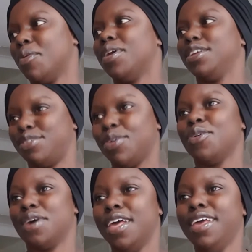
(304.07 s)
wanted to
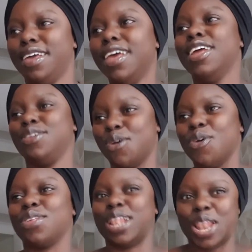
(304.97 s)
go to go
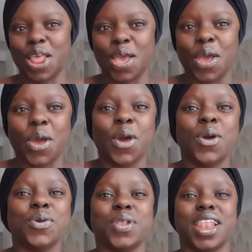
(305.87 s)

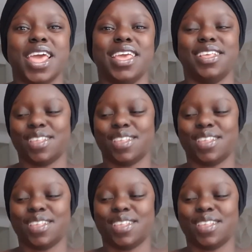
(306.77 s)
slowly.